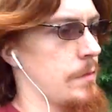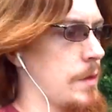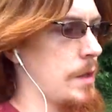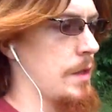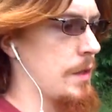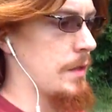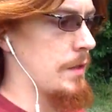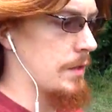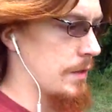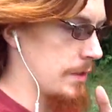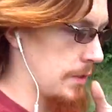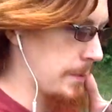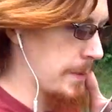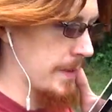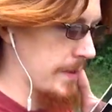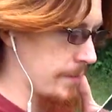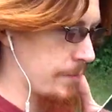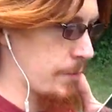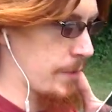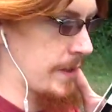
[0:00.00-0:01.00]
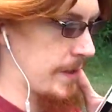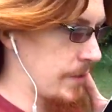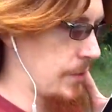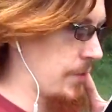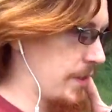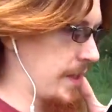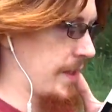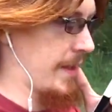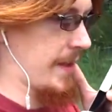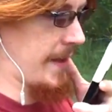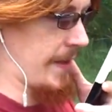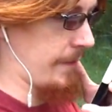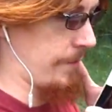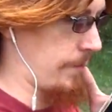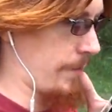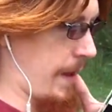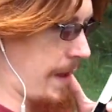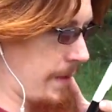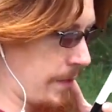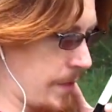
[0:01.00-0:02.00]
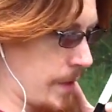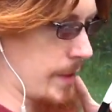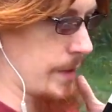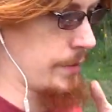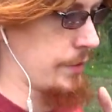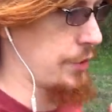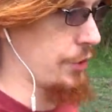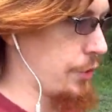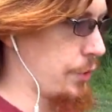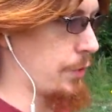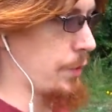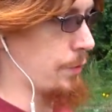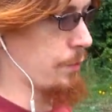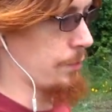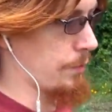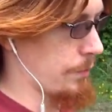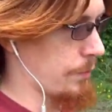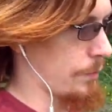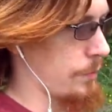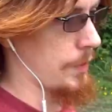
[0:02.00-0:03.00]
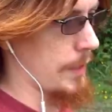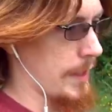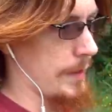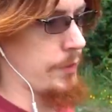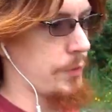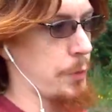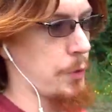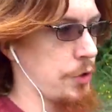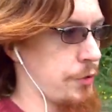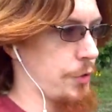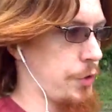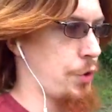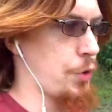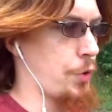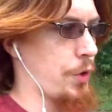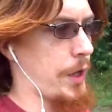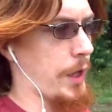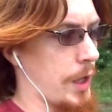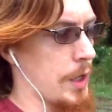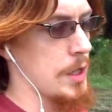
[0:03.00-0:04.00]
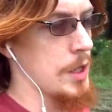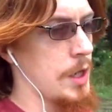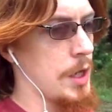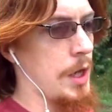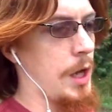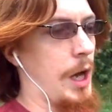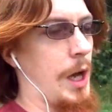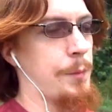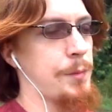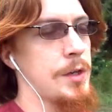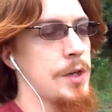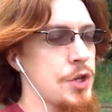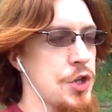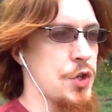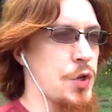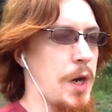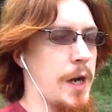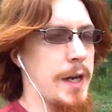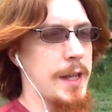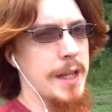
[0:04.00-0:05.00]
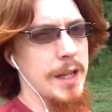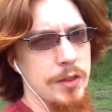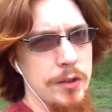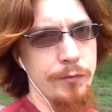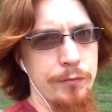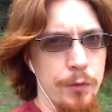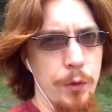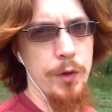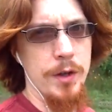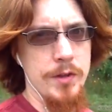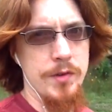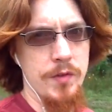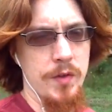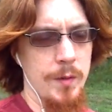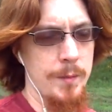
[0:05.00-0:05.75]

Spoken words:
That's about it for right now. So yeah, I've had the 2 live sports recording. I'm going to try to get the footage from that.